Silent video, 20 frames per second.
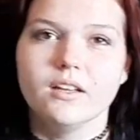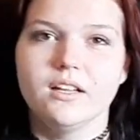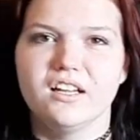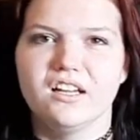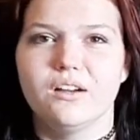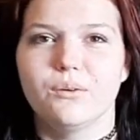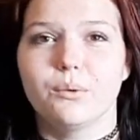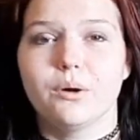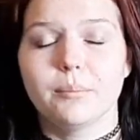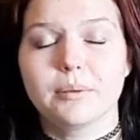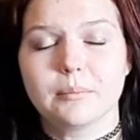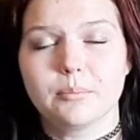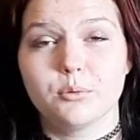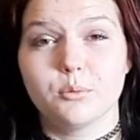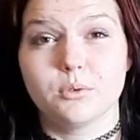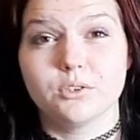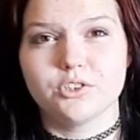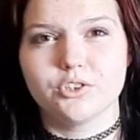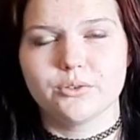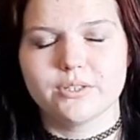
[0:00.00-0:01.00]
And what people
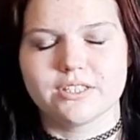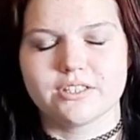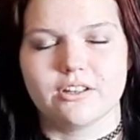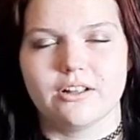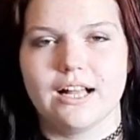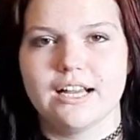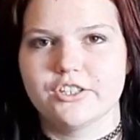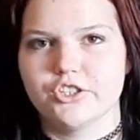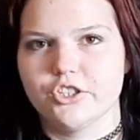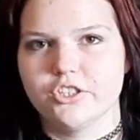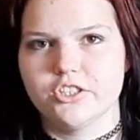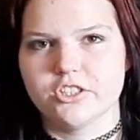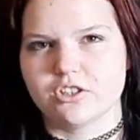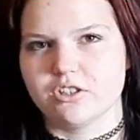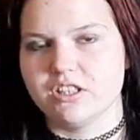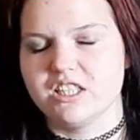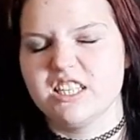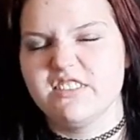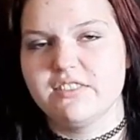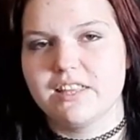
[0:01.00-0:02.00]
will do is they'll actually just
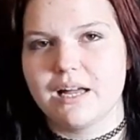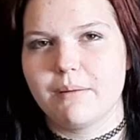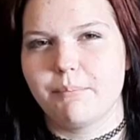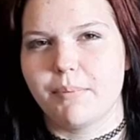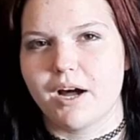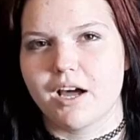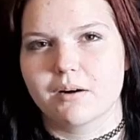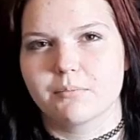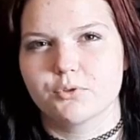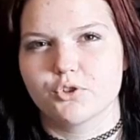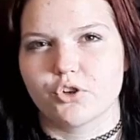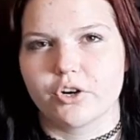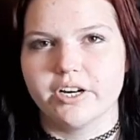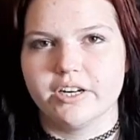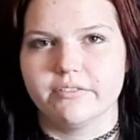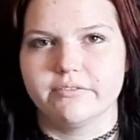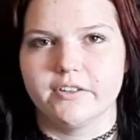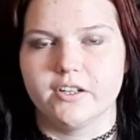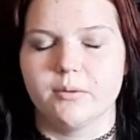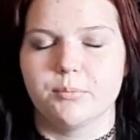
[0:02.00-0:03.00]
leave that bottom tray to
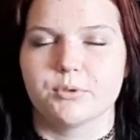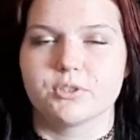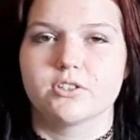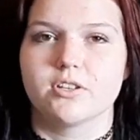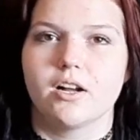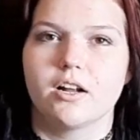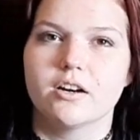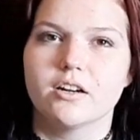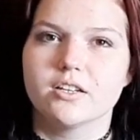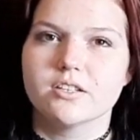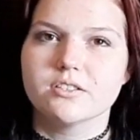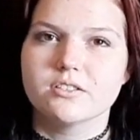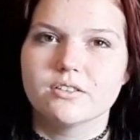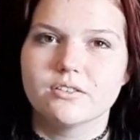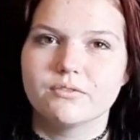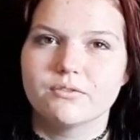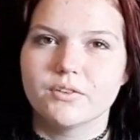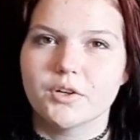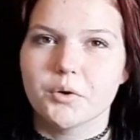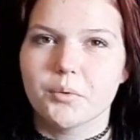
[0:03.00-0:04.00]
fill up with sawdust
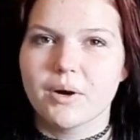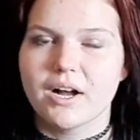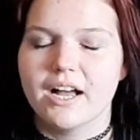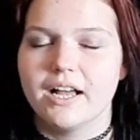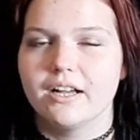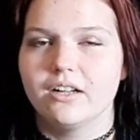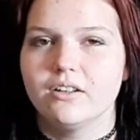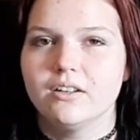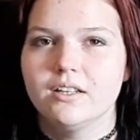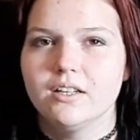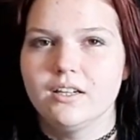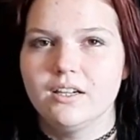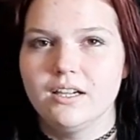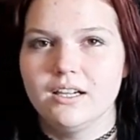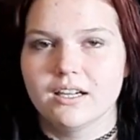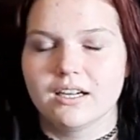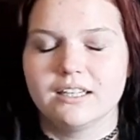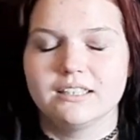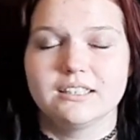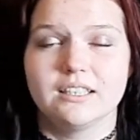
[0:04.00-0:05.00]
for a while,
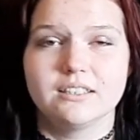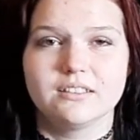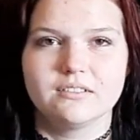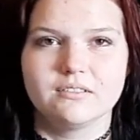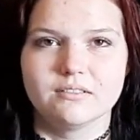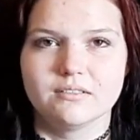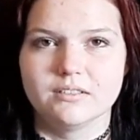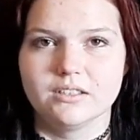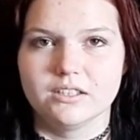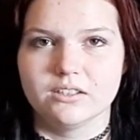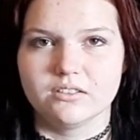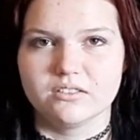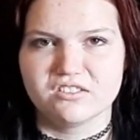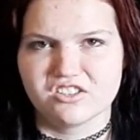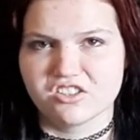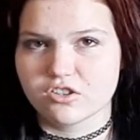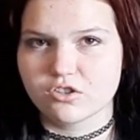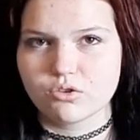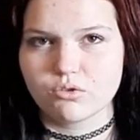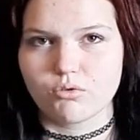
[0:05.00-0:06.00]
and then they'll
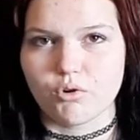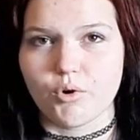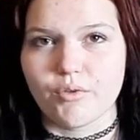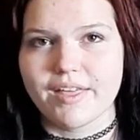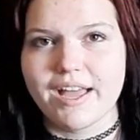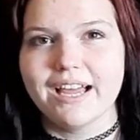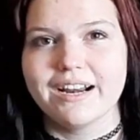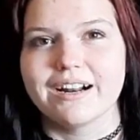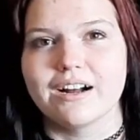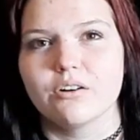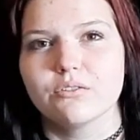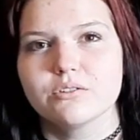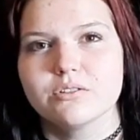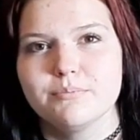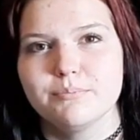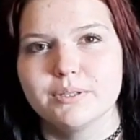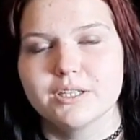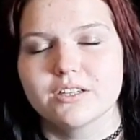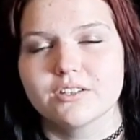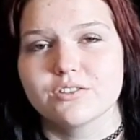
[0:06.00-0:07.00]
just throw that out,
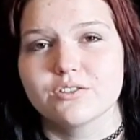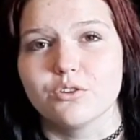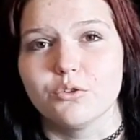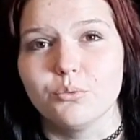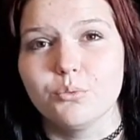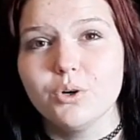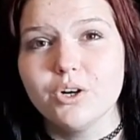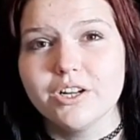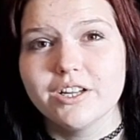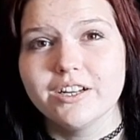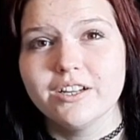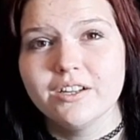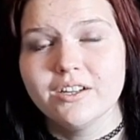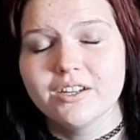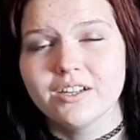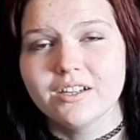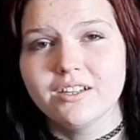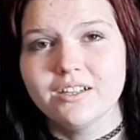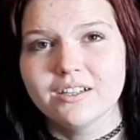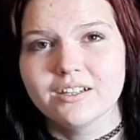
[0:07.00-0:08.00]
because the wood
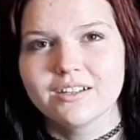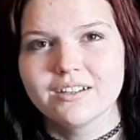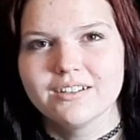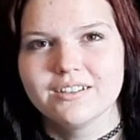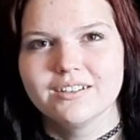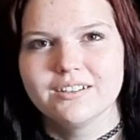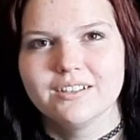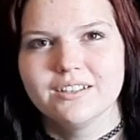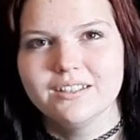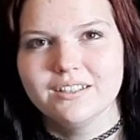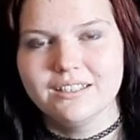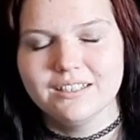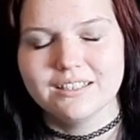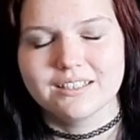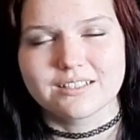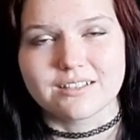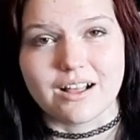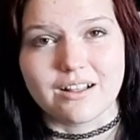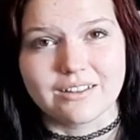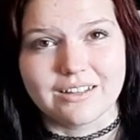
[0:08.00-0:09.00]

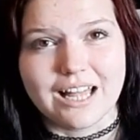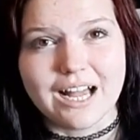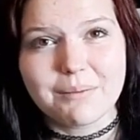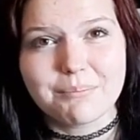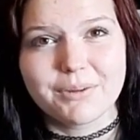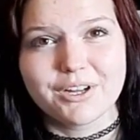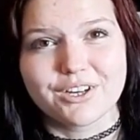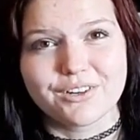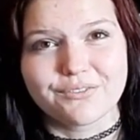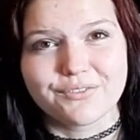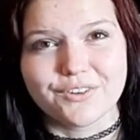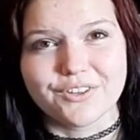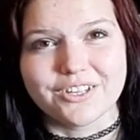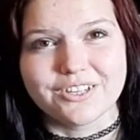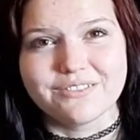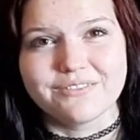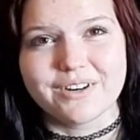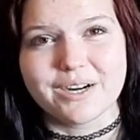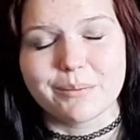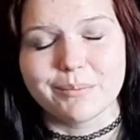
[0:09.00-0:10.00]
is a lot better for the
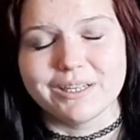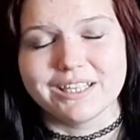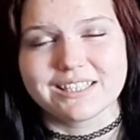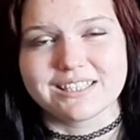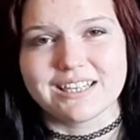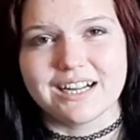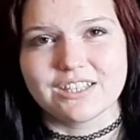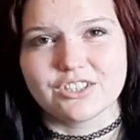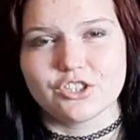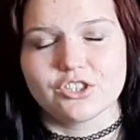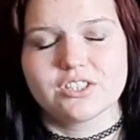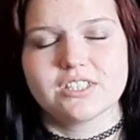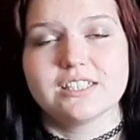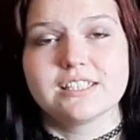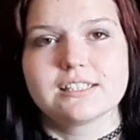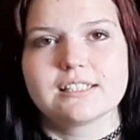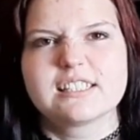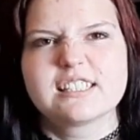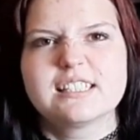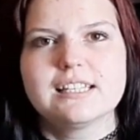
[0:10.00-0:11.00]
environment. It's not just going
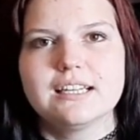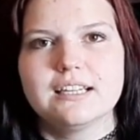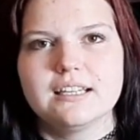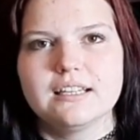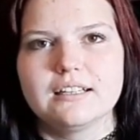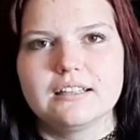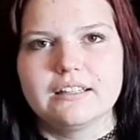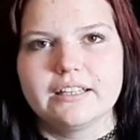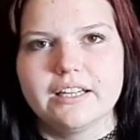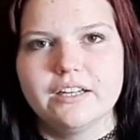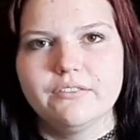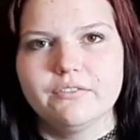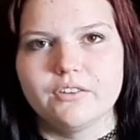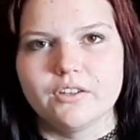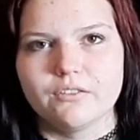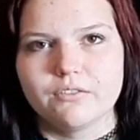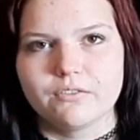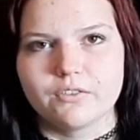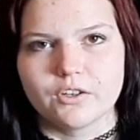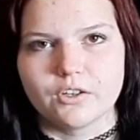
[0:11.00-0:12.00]
to sit in a
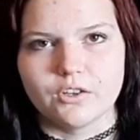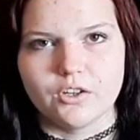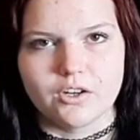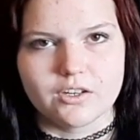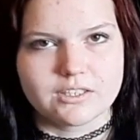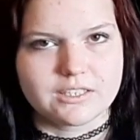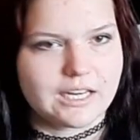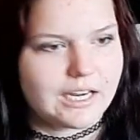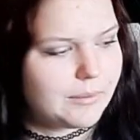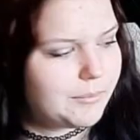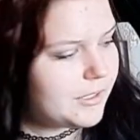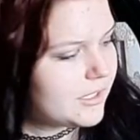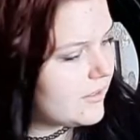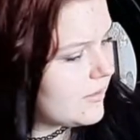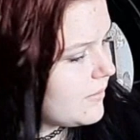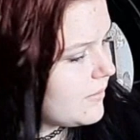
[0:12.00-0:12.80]
landfill for a long time.